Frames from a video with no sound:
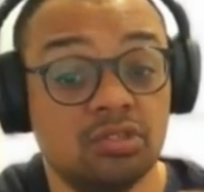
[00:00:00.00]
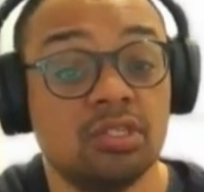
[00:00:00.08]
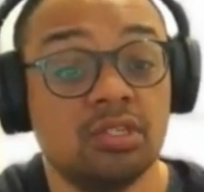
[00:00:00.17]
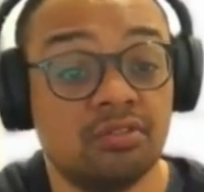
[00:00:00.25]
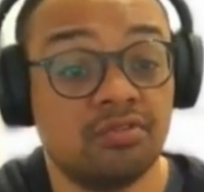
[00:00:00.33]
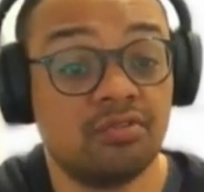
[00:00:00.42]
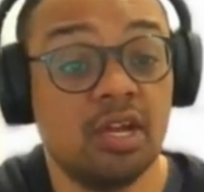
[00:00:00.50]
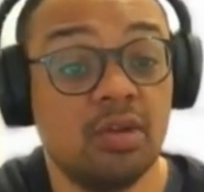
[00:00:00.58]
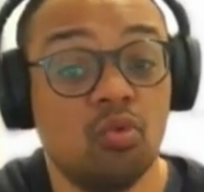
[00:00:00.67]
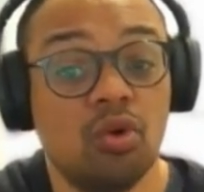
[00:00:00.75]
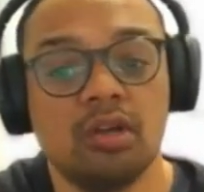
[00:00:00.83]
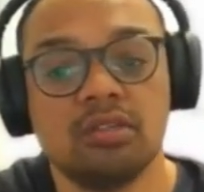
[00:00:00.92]
using the
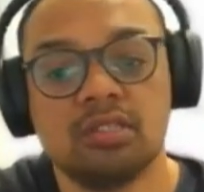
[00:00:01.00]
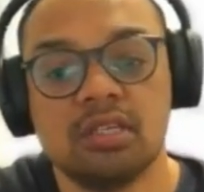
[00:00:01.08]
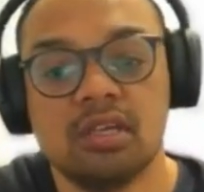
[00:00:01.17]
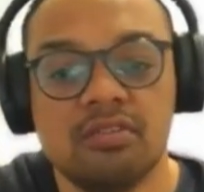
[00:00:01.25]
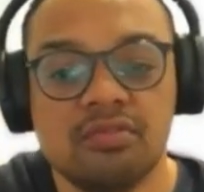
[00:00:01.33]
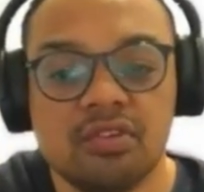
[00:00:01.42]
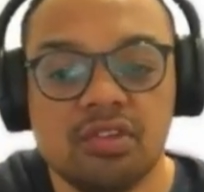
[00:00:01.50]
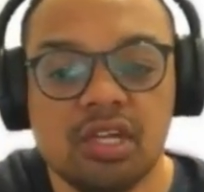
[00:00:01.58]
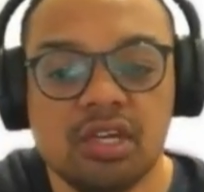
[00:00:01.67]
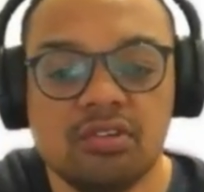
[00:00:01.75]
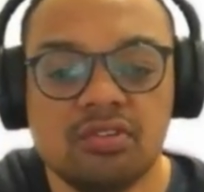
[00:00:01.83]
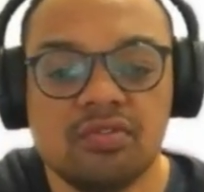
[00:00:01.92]
frameworks to go through
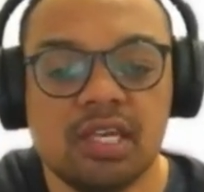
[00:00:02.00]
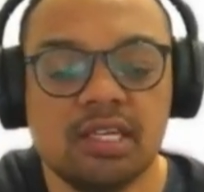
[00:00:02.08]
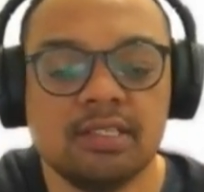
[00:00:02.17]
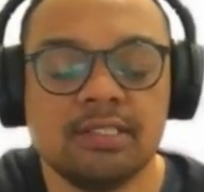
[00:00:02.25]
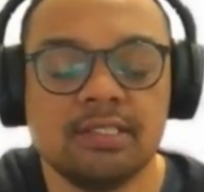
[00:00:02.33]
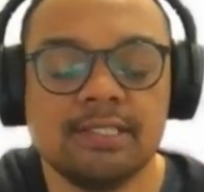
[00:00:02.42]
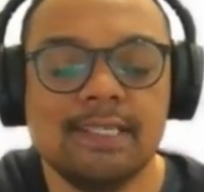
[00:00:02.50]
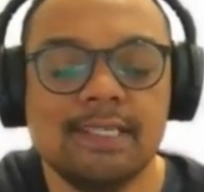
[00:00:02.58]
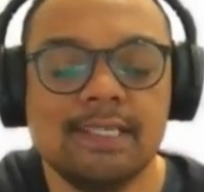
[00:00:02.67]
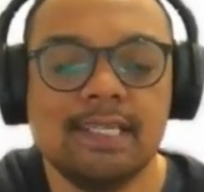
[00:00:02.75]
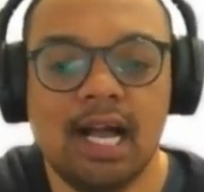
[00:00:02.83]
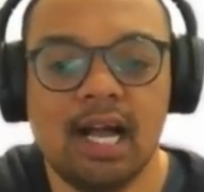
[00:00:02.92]
those
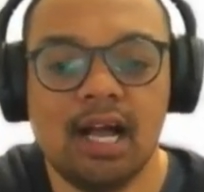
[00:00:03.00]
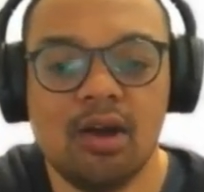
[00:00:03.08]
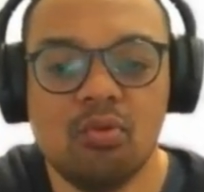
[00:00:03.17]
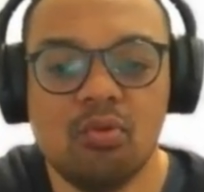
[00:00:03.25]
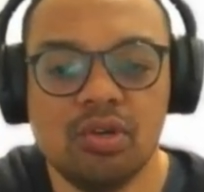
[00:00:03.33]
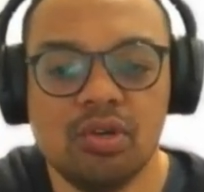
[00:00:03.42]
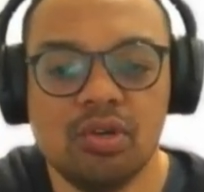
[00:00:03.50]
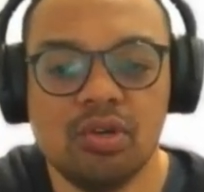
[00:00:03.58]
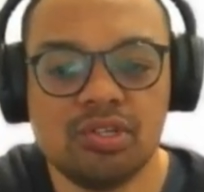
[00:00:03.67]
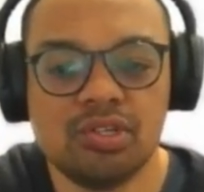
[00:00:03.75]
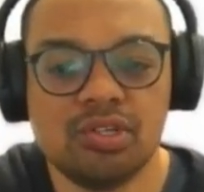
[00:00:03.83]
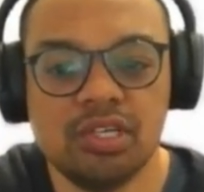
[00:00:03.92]
things, which is
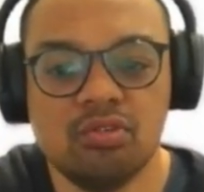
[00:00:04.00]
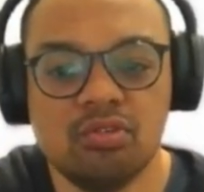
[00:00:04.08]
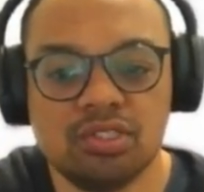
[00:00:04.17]
really cool.